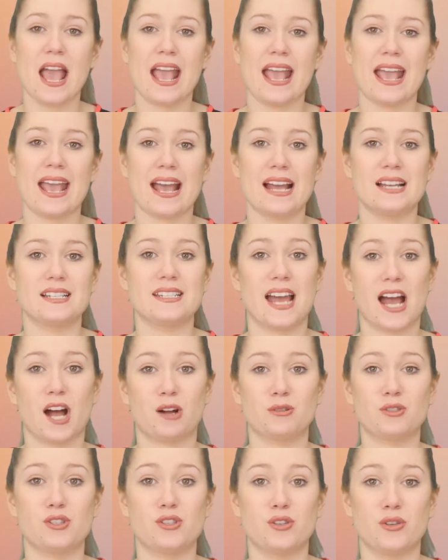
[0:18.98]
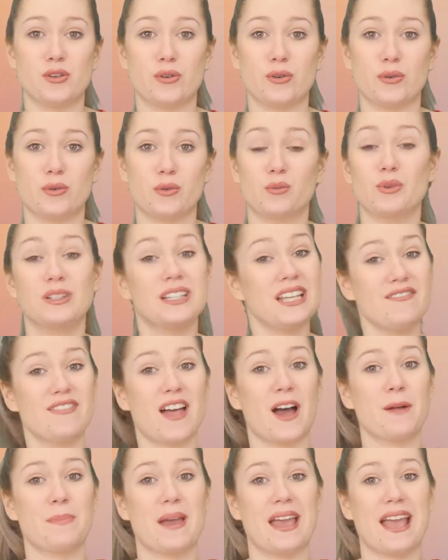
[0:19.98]
and how to relieve
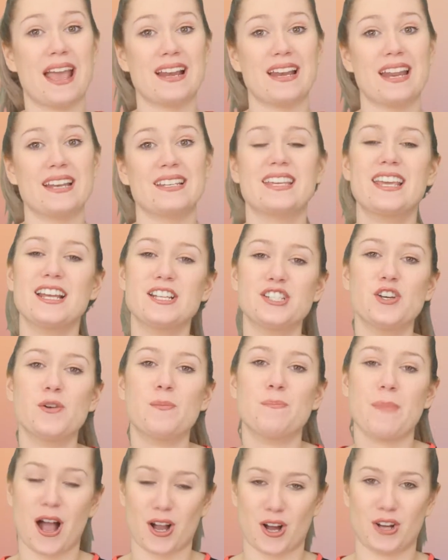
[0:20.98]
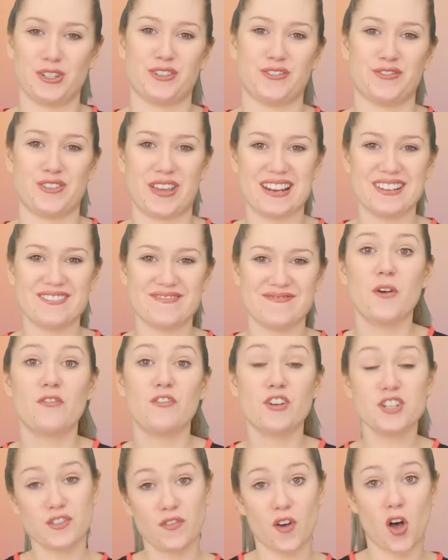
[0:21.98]
that pain to get you back on your feet.
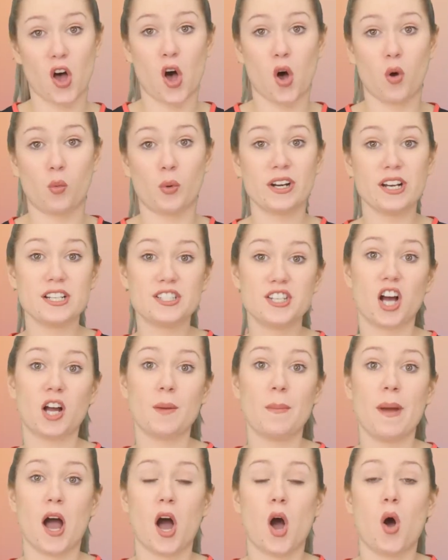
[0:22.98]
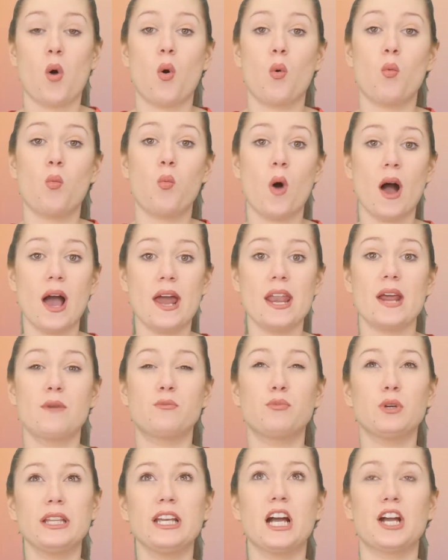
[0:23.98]
First of all, we're going to talk about what
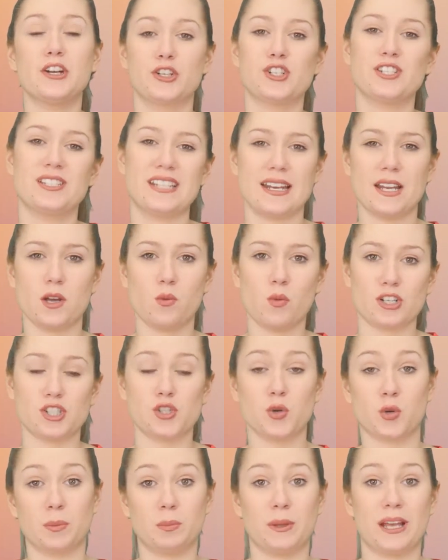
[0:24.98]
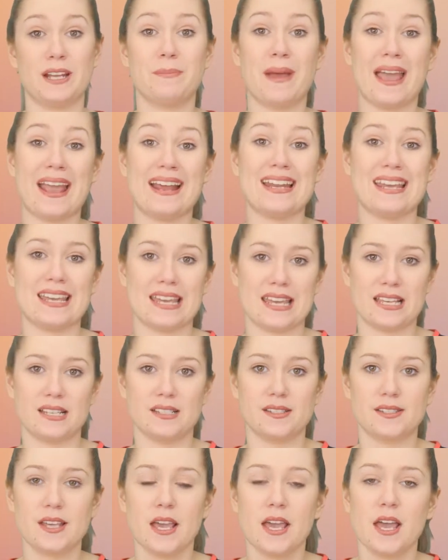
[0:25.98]
and really understanding what shoulder blade pain
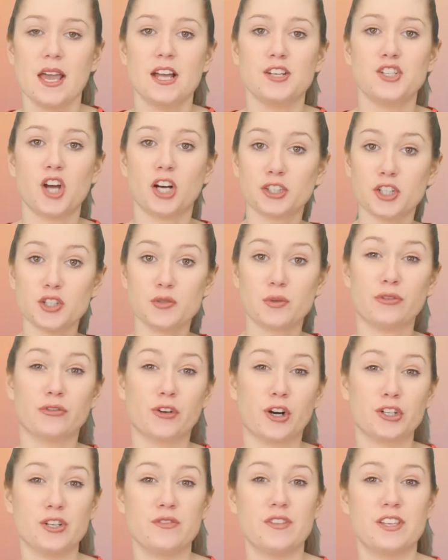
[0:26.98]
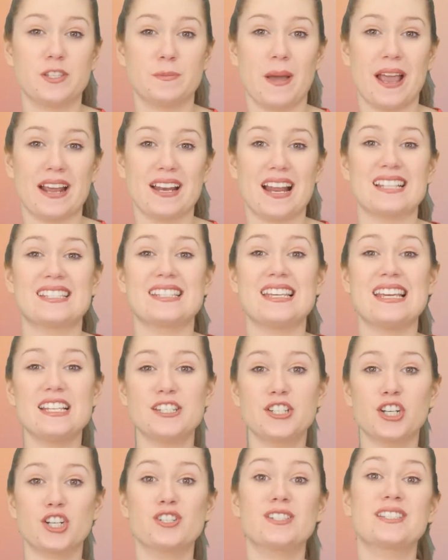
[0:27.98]
is. Doctors refer to this pain as
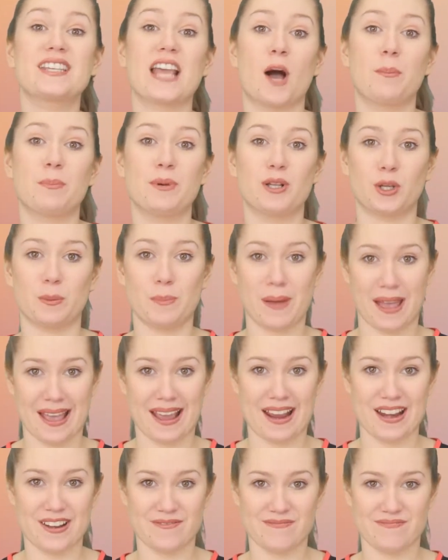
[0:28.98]
interscapular pain.